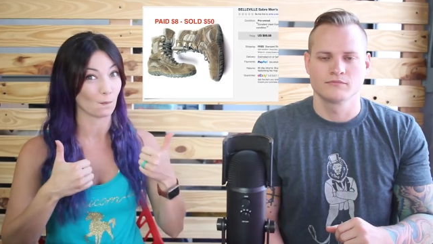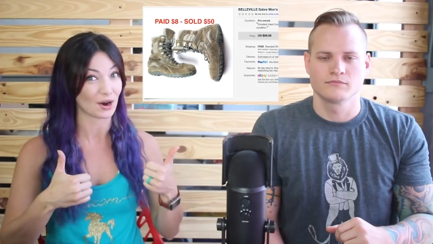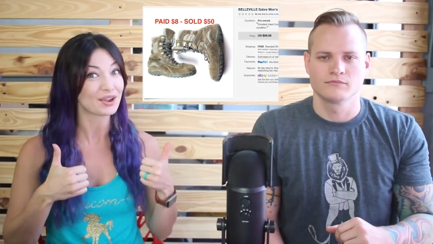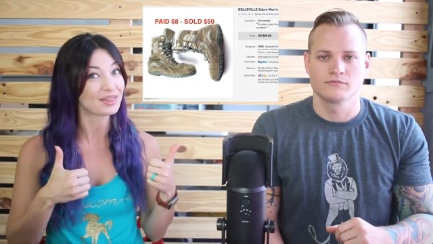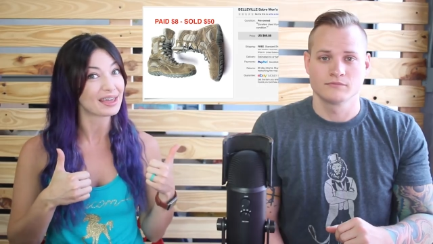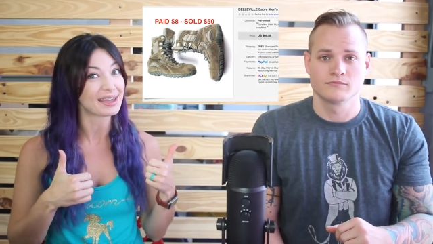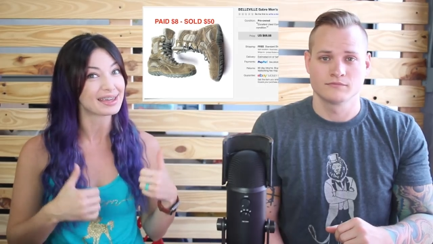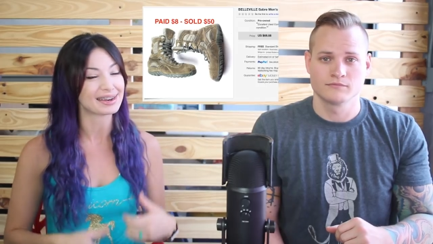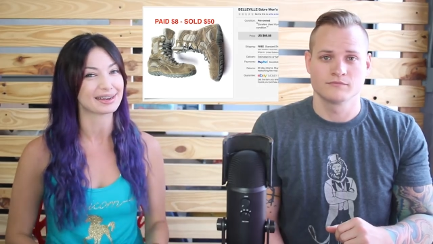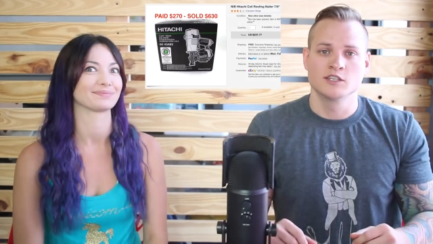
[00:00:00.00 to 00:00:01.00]
Speaker 1: worth
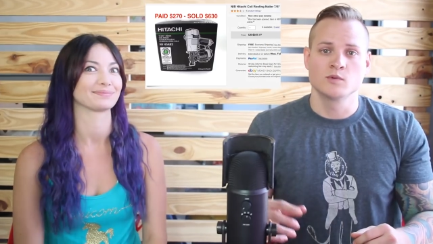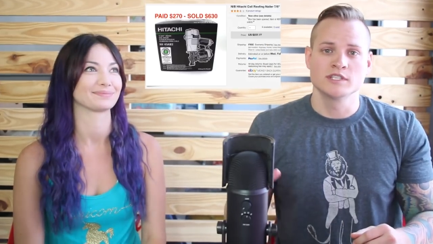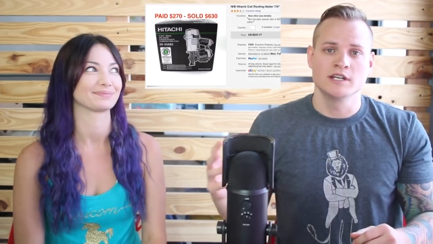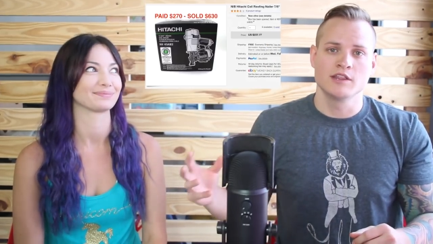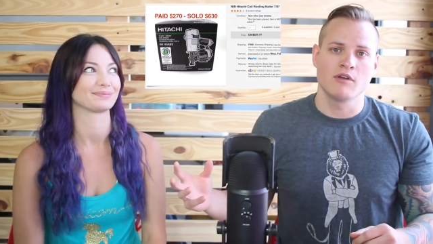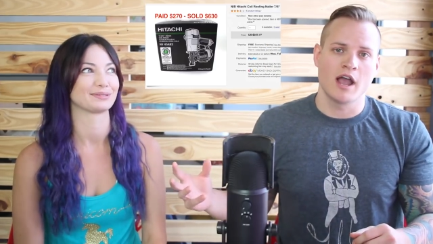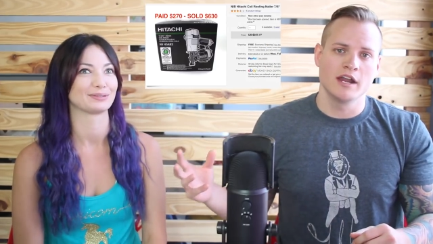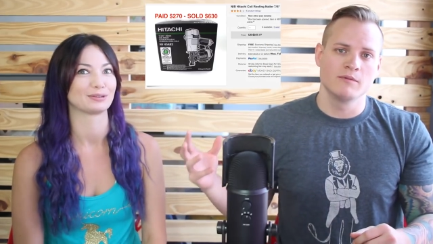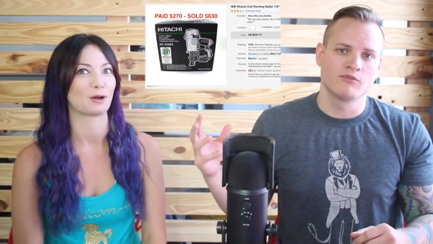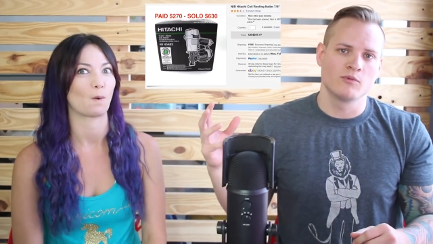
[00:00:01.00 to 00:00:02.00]
it.
Speaker 2: This was another
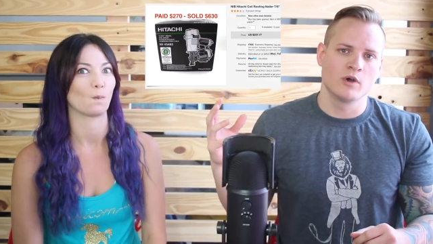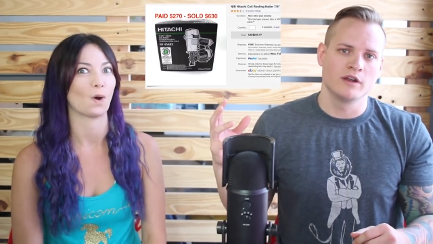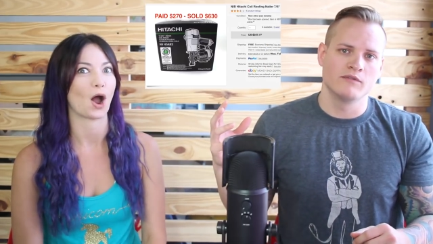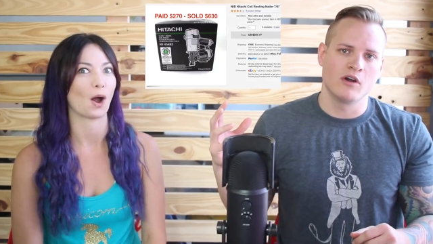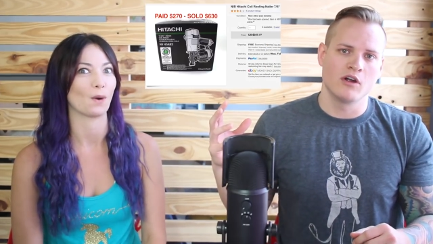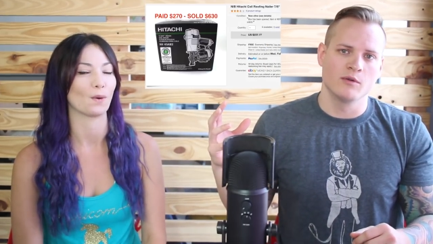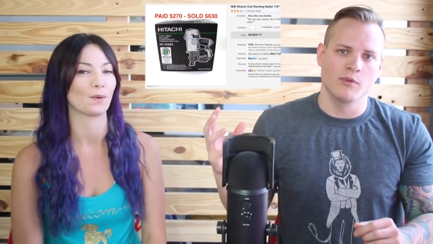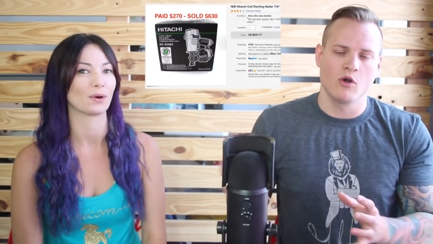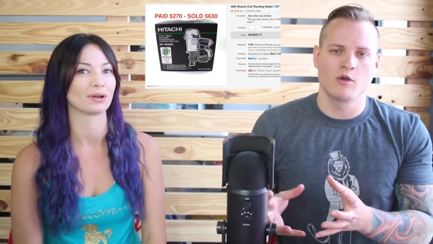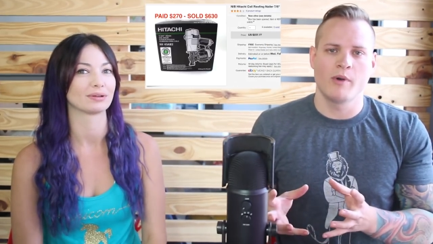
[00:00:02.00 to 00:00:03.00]
item from one of our
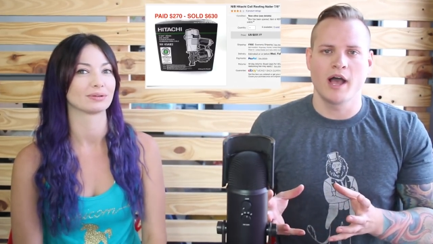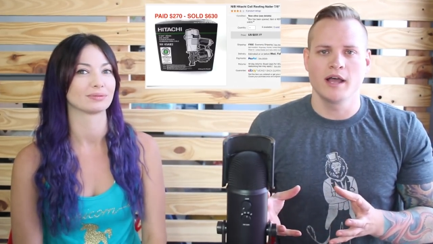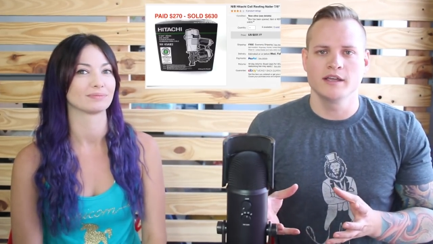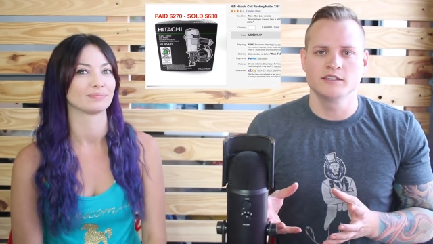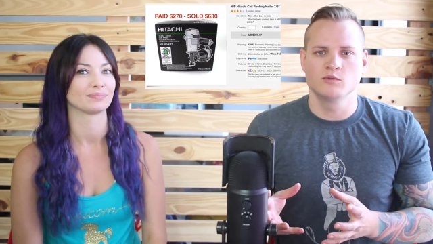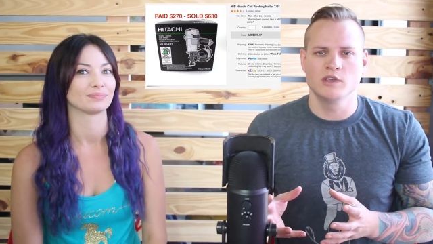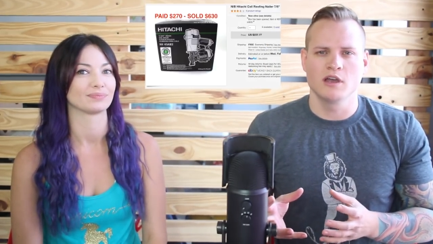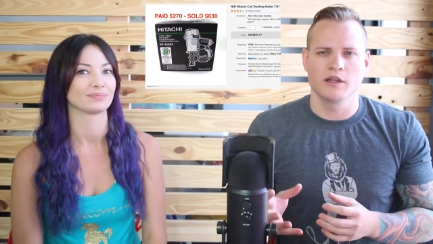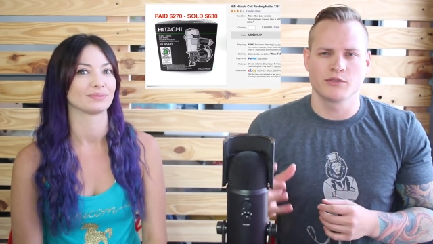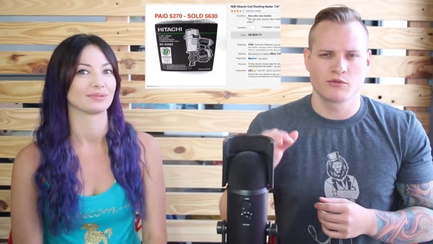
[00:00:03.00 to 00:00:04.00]
bulk buys. We
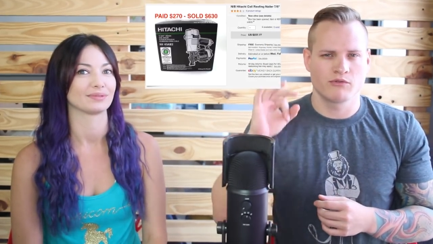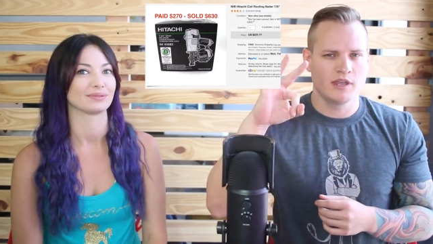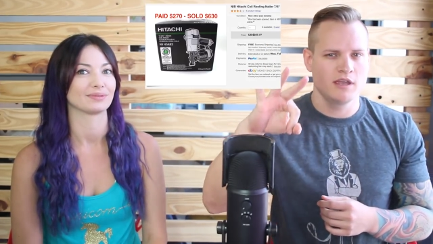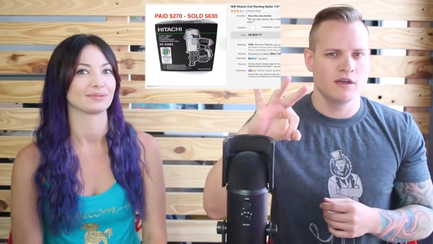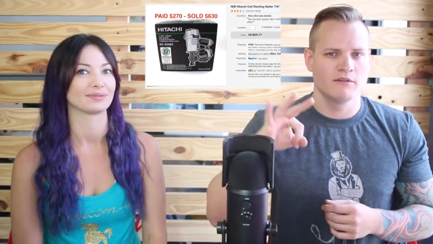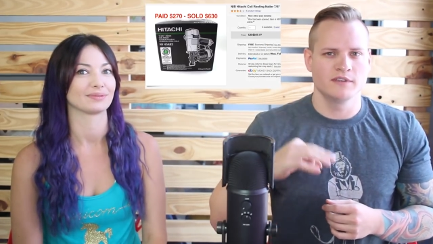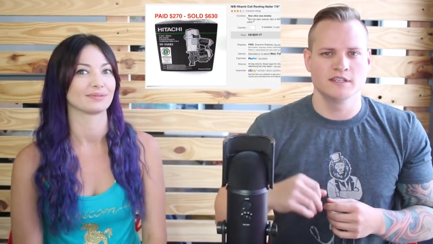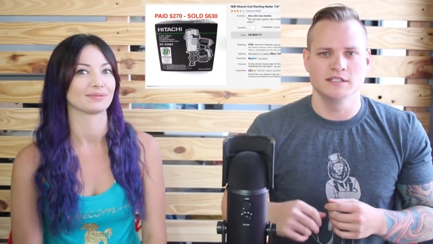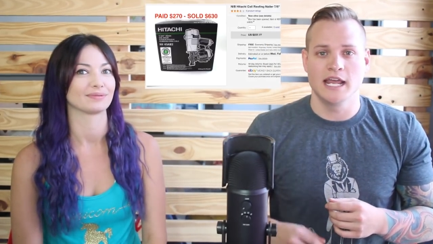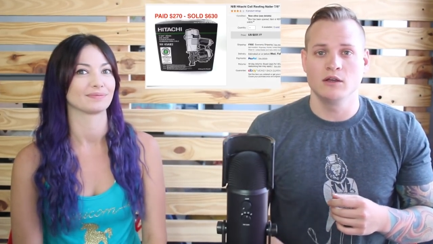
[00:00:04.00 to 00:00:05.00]
got three of
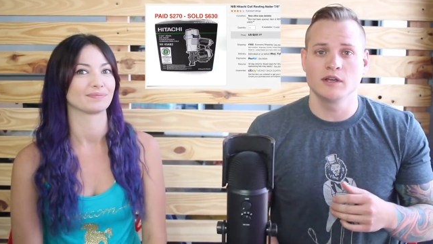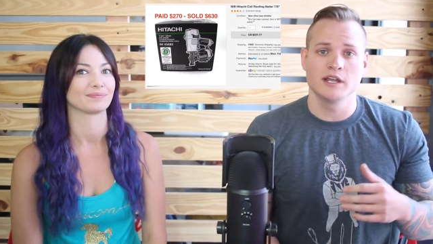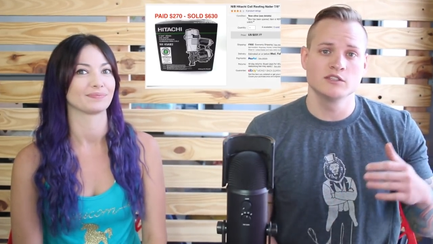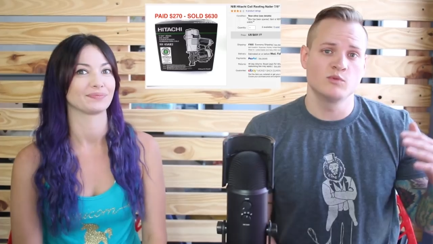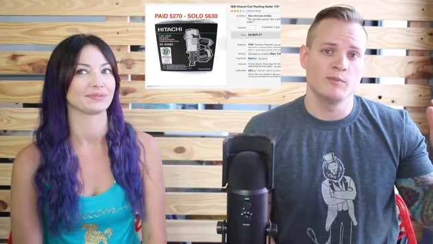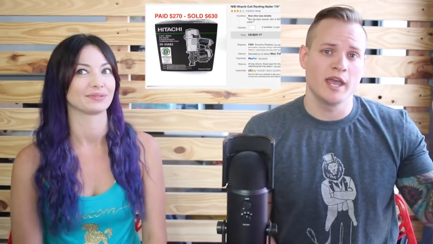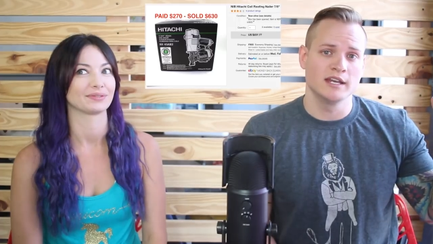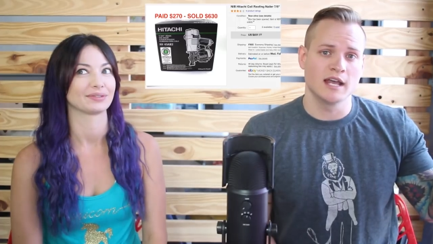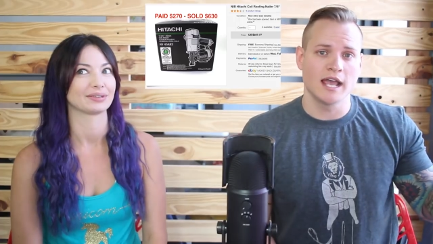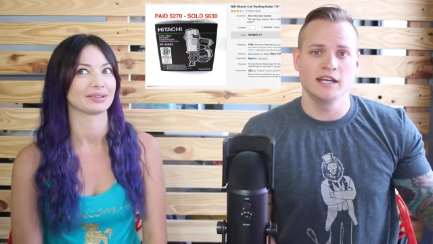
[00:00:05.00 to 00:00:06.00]
these nail guns. We
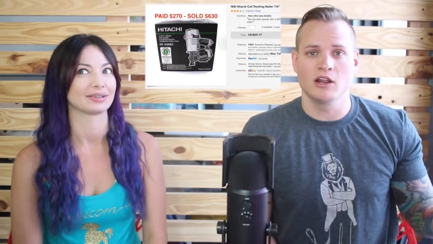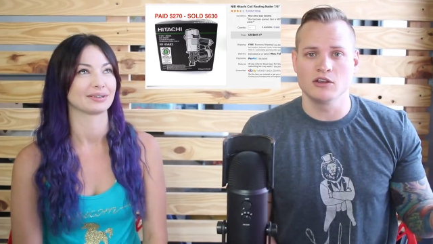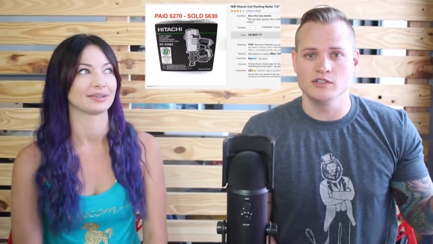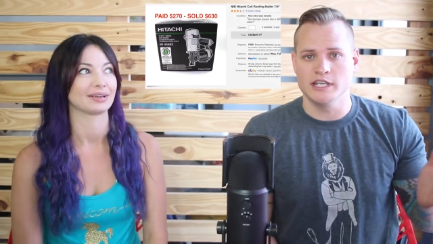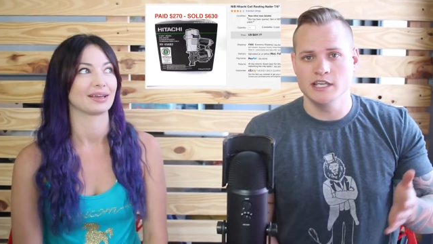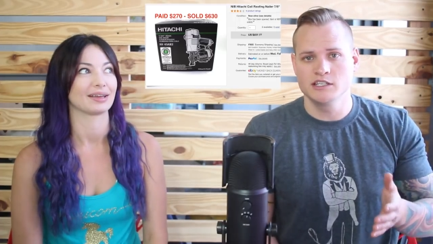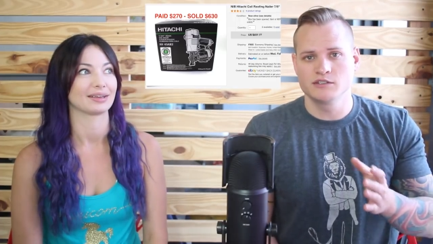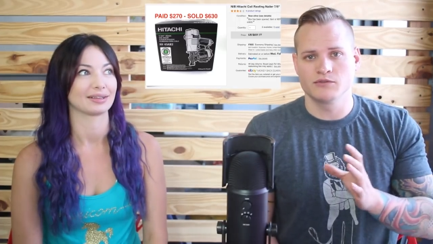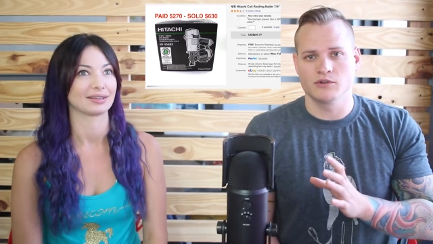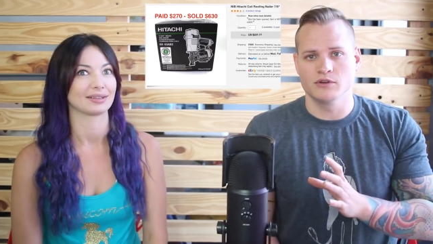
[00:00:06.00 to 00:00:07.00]
paid $90
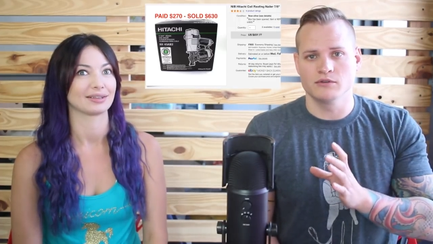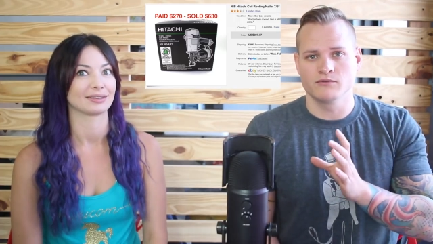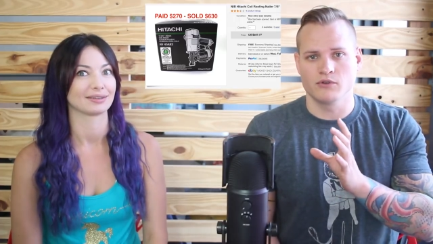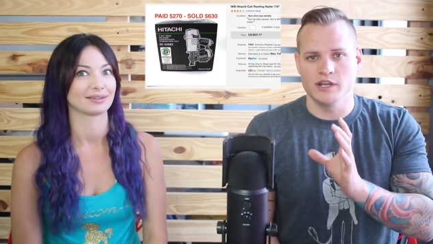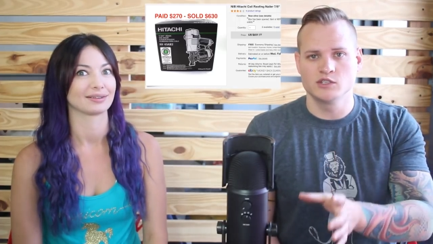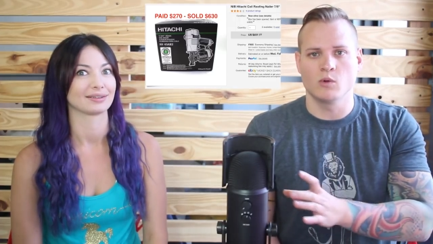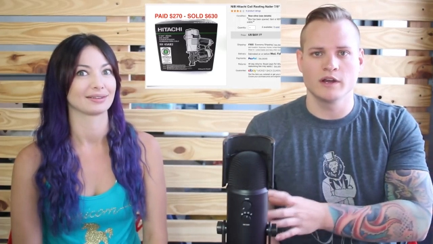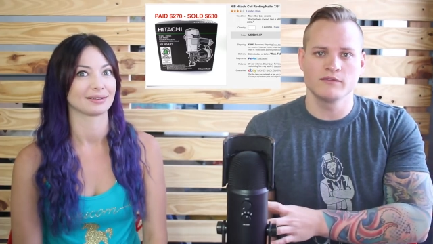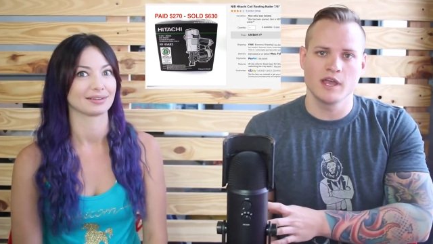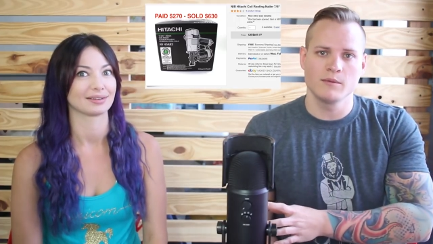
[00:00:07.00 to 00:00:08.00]
each for, for each one of